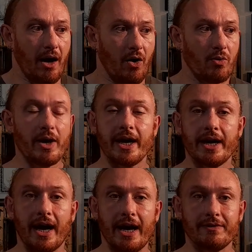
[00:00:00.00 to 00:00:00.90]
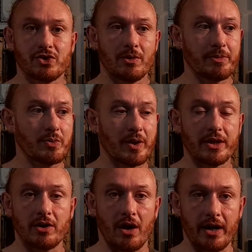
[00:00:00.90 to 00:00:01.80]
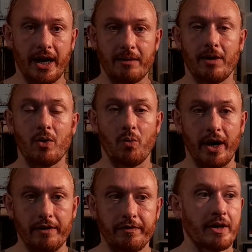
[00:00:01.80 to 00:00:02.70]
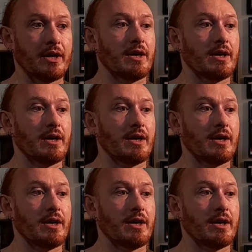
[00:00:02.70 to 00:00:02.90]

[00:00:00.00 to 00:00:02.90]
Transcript: Already, I have stood between a dog and my wife.